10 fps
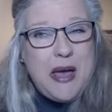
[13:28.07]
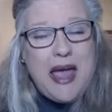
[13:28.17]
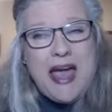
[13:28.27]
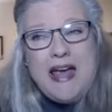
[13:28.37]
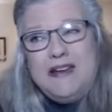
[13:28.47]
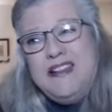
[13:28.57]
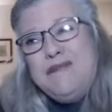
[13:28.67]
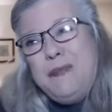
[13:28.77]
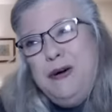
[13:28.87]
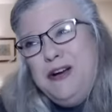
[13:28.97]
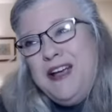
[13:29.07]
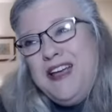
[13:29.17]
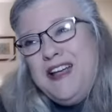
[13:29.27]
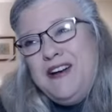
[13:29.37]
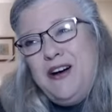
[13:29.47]
and put
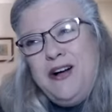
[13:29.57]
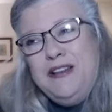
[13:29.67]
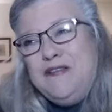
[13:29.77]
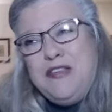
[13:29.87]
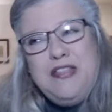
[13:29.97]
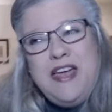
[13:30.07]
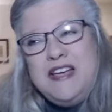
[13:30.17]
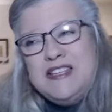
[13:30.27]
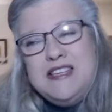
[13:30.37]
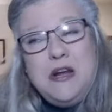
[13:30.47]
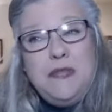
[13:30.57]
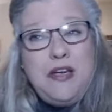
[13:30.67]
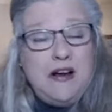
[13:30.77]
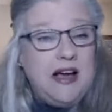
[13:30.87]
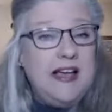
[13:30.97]
in all of the things you know
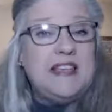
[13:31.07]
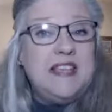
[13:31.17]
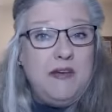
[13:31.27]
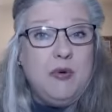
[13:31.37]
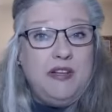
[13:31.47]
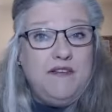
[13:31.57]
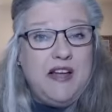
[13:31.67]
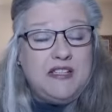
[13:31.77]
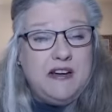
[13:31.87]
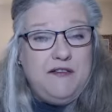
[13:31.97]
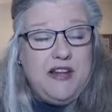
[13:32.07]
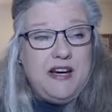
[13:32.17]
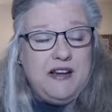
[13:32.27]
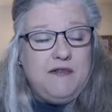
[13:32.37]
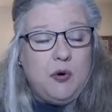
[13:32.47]
there i guess he really felt an
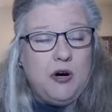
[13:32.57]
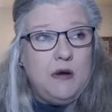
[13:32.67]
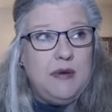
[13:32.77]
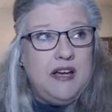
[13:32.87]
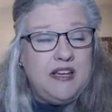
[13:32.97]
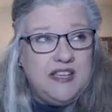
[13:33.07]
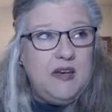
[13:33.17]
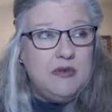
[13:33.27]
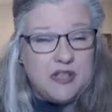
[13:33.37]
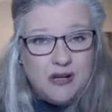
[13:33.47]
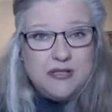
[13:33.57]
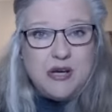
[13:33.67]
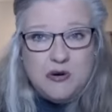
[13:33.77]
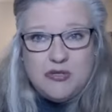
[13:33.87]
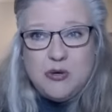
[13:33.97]
affinity for her because he was
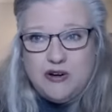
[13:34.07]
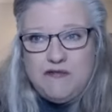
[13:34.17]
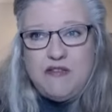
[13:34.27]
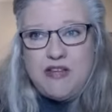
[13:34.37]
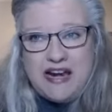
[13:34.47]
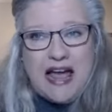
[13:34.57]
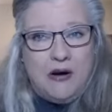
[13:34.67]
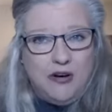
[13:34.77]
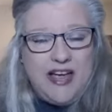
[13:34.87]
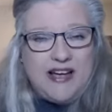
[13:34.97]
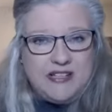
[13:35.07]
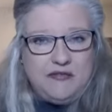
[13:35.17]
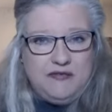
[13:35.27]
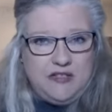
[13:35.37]
also sort of an outcast